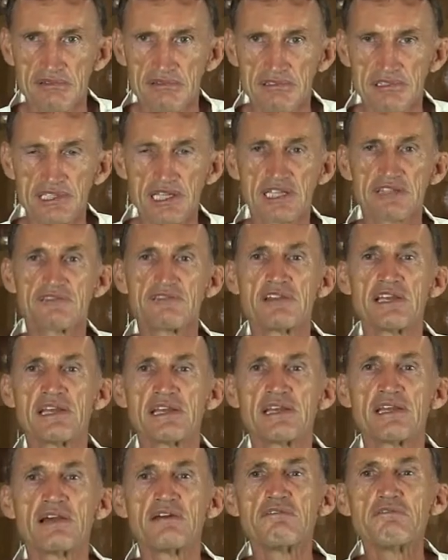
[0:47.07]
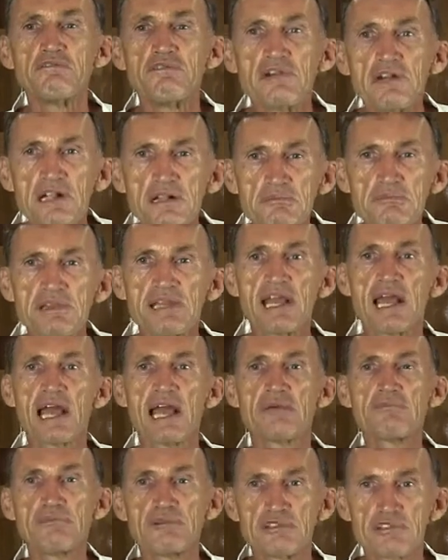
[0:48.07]
That we will be
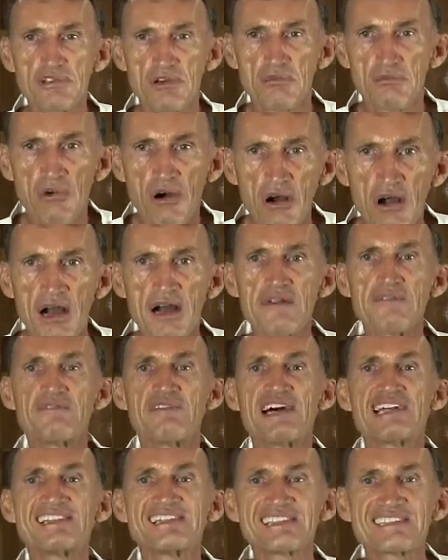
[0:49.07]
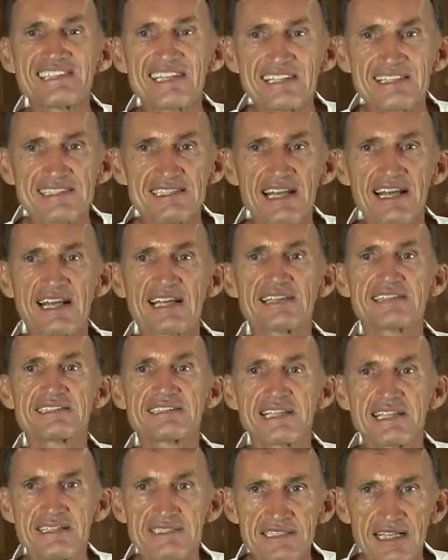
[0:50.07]
happy tomorrow when this and
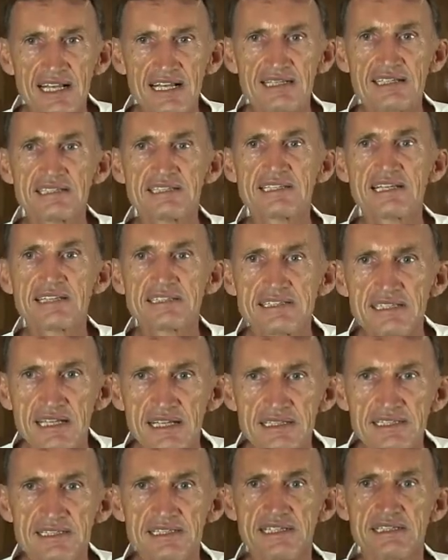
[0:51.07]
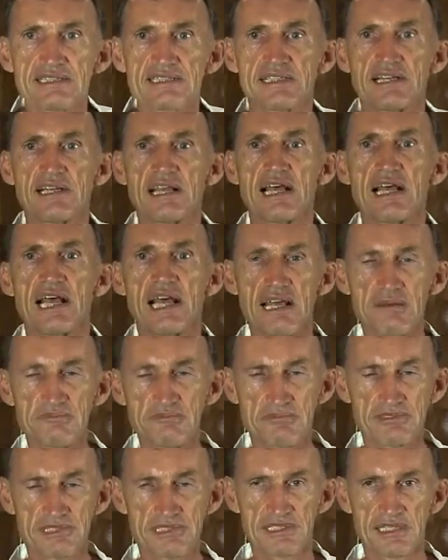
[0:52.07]
this and this and this
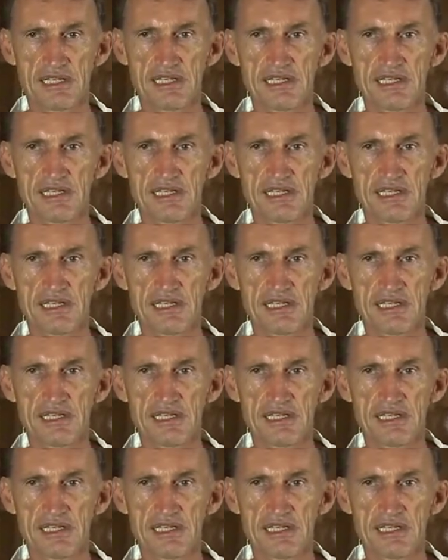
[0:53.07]
happens.